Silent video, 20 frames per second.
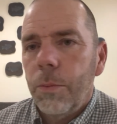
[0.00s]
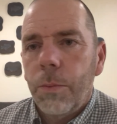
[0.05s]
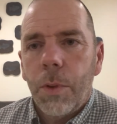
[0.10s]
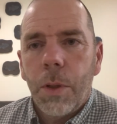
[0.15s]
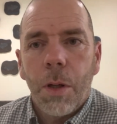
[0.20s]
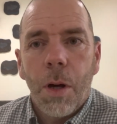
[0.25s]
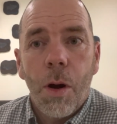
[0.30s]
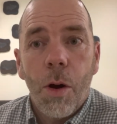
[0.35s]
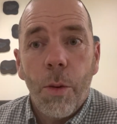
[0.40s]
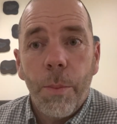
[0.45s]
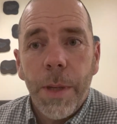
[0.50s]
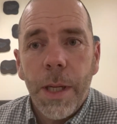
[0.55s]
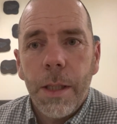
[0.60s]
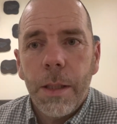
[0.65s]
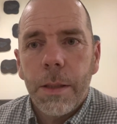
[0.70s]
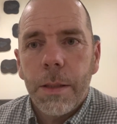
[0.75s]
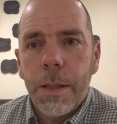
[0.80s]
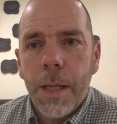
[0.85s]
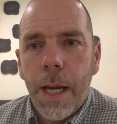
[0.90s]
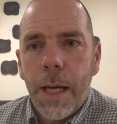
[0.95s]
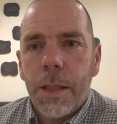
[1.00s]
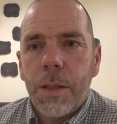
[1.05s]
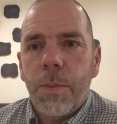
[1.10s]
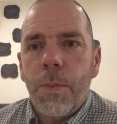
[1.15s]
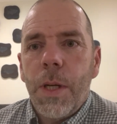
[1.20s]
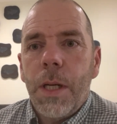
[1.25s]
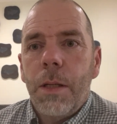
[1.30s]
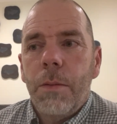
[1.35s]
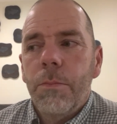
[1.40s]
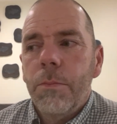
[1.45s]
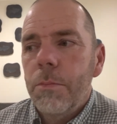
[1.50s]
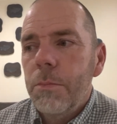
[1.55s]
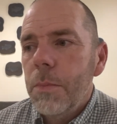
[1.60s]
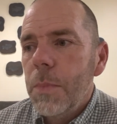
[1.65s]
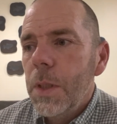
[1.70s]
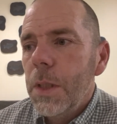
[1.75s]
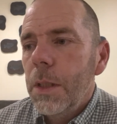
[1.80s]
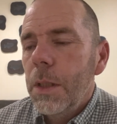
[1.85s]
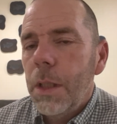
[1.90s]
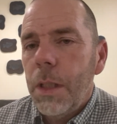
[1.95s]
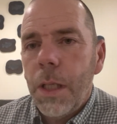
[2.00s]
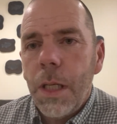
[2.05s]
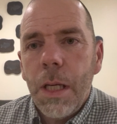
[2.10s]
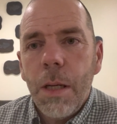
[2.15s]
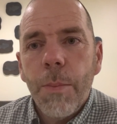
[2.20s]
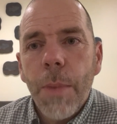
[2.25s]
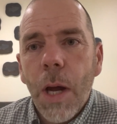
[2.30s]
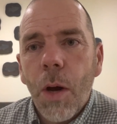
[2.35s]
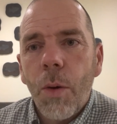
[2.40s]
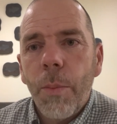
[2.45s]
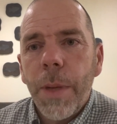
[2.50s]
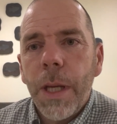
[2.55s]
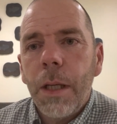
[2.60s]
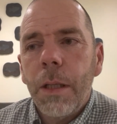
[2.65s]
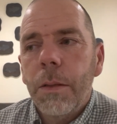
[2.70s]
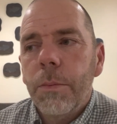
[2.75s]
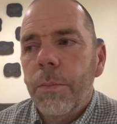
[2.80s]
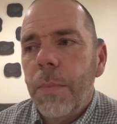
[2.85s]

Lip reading: Call me, text me, email me.